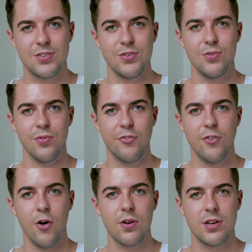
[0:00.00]
to
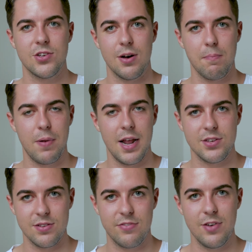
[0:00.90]
focus on
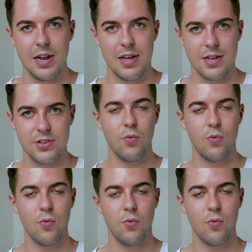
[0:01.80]
pleasant feelings.